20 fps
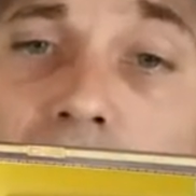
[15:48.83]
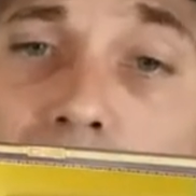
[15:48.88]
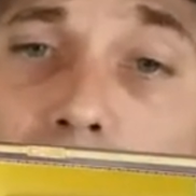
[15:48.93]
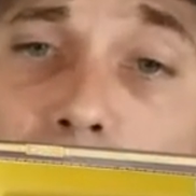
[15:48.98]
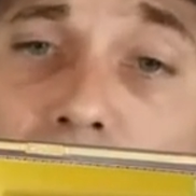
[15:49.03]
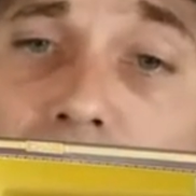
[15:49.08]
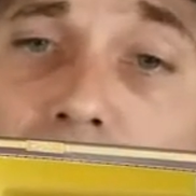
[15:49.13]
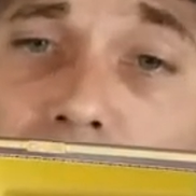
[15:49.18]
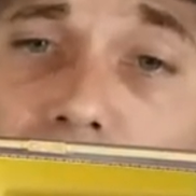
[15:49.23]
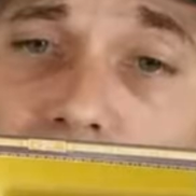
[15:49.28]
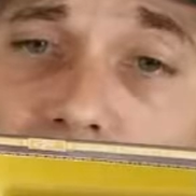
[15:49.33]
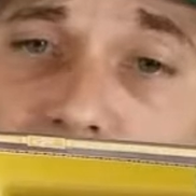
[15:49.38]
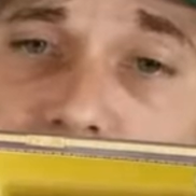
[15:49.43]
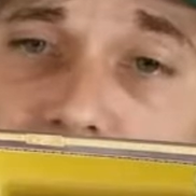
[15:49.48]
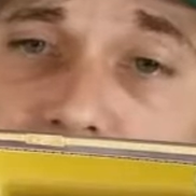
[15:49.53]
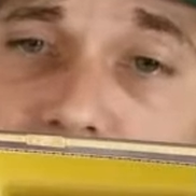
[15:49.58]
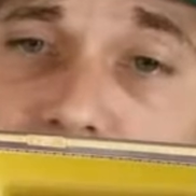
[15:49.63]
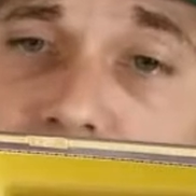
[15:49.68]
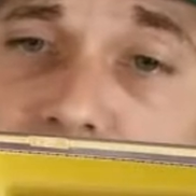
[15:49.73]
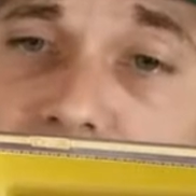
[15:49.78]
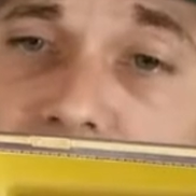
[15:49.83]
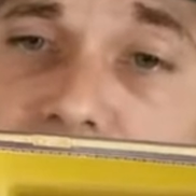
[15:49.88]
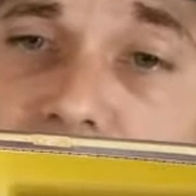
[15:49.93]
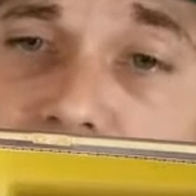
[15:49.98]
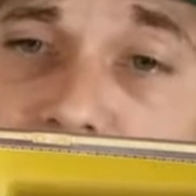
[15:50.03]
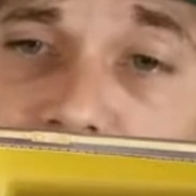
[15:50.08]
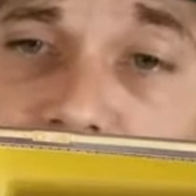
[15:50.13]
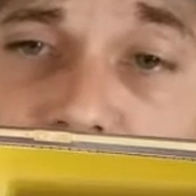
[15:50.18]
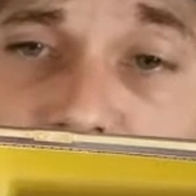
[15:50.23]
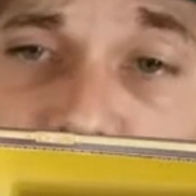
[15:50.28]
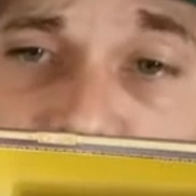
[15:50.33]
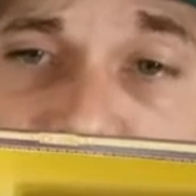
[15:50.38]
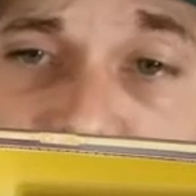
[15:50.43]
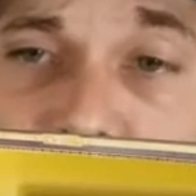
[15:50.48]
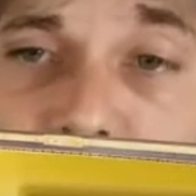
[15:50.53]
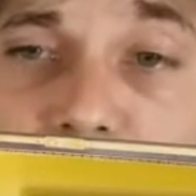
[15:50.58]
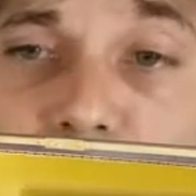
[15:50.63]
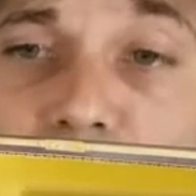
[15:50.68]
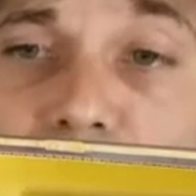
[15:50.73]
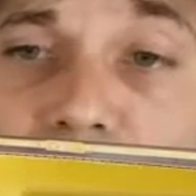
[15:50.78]
Models ranged in size
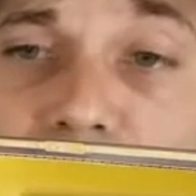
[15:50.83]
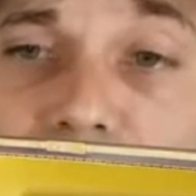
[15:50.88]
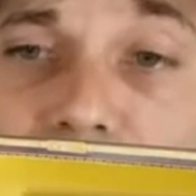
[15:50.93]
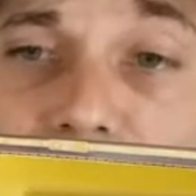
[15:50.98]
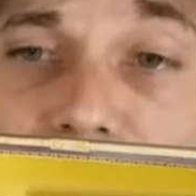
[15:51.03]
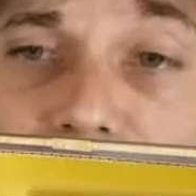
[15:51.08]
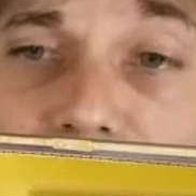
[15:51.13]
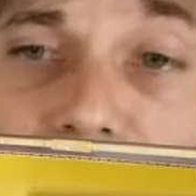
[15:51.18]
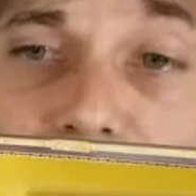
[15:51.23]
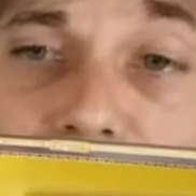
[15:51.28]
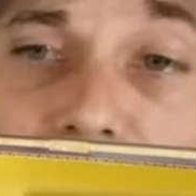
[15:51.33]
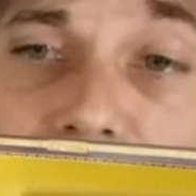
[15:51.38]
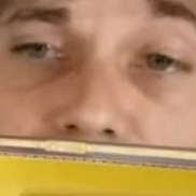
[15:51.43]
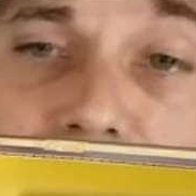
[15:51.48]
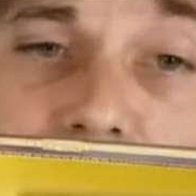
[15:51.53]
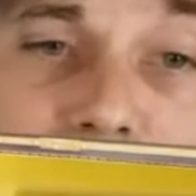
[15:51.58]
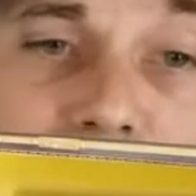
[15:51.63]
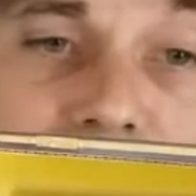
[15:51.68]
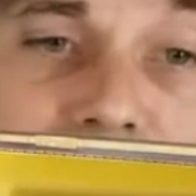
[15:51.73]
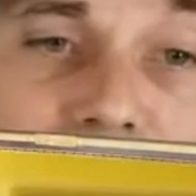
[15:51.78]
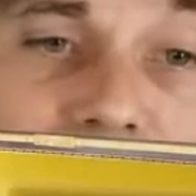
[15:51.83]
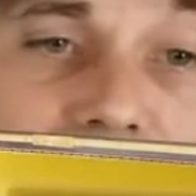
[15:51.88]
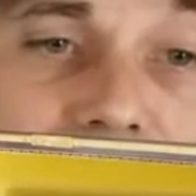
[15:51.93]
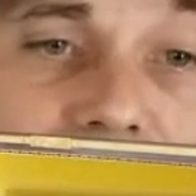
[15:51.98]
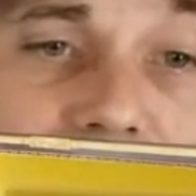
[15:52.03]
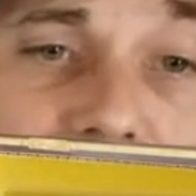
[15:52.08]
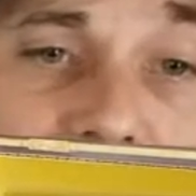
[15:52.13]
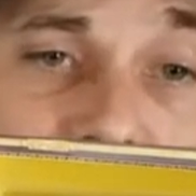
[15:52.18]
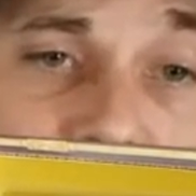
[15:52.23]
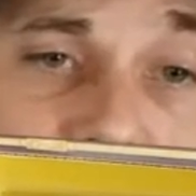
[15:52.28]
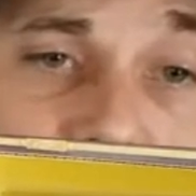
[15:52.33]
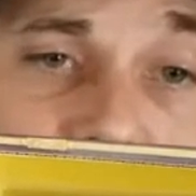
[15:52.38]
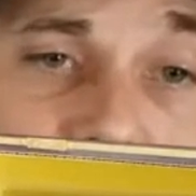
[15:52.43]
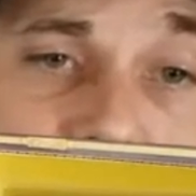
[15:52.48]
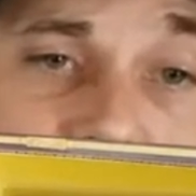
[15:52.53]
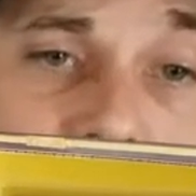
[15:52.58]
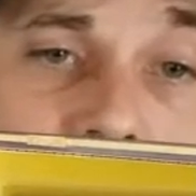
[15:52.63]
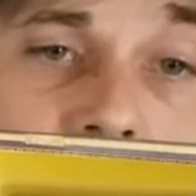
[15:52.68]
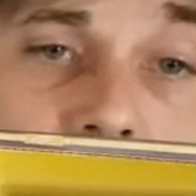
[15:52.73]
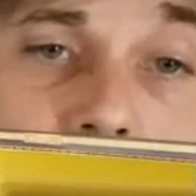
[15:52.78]
from 1 ton to 3.5
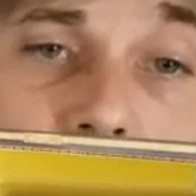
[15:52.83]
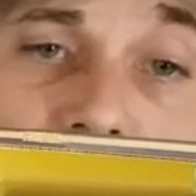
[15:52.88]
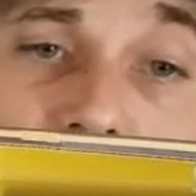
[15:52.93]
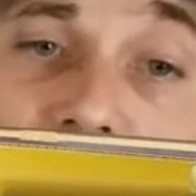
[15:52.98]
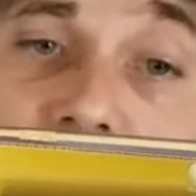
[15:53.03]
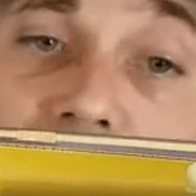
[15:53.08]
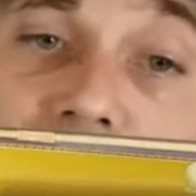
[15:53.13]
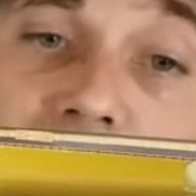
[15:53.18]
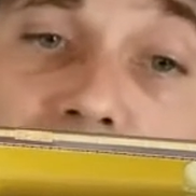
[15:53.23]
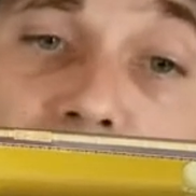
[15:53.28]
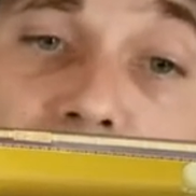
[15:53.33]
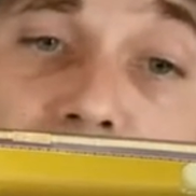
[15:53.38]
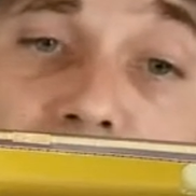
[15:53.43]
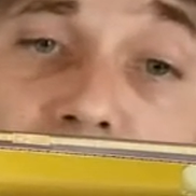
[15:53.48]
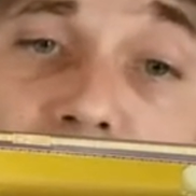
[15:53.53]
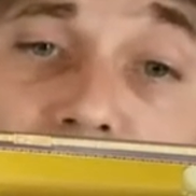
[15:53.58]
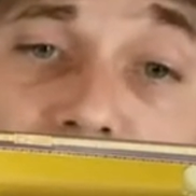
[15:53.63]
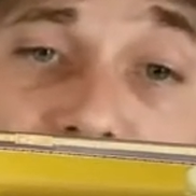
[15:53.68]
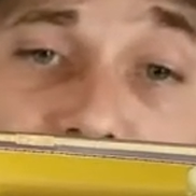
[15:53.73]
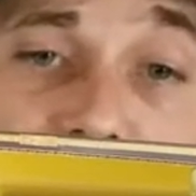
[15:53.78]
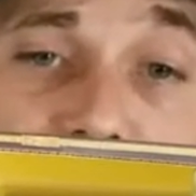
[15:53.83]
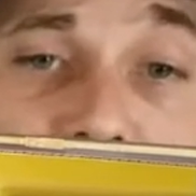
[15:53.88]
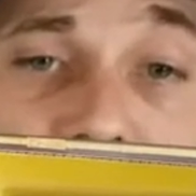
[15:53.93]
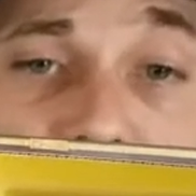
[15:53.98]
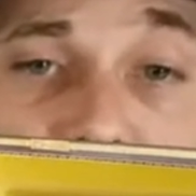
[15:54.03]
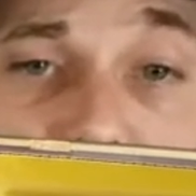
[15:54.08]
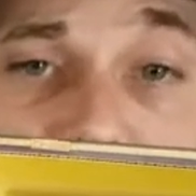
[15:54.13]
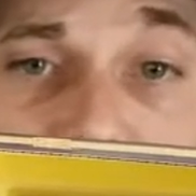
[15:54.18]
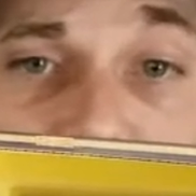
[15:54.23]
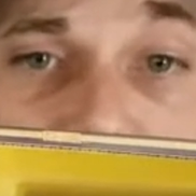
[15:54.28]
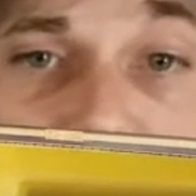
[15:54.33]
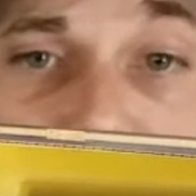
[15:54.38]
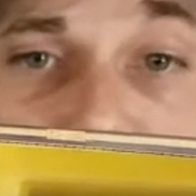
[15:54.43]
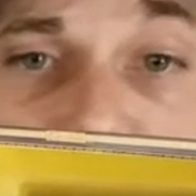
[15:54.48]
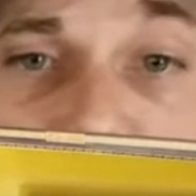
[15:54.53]
tons with a 4 or 6 cylinder